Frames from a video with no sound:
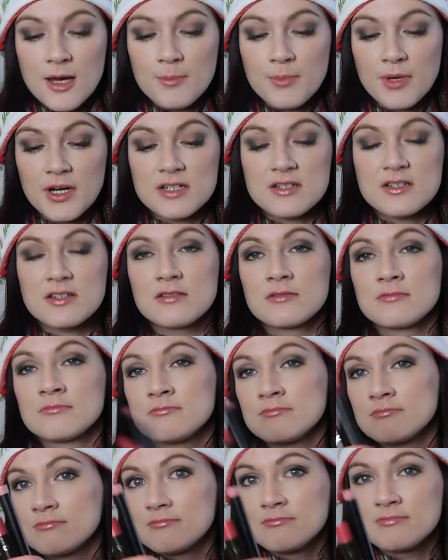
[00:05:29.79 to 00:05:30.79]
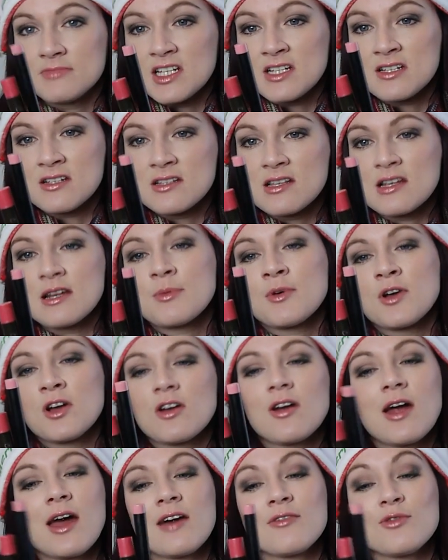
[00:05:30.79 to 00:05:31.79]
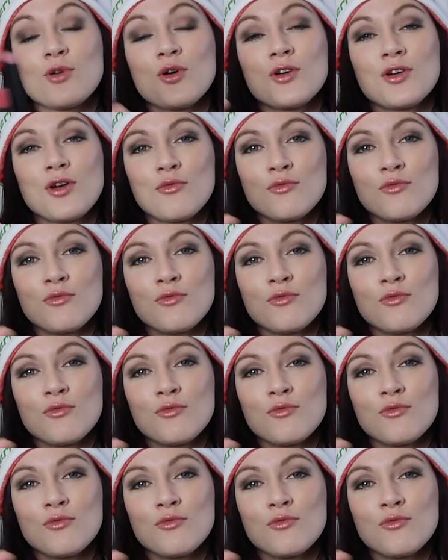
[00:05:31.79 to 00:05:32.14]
But this is the lip colour I have on.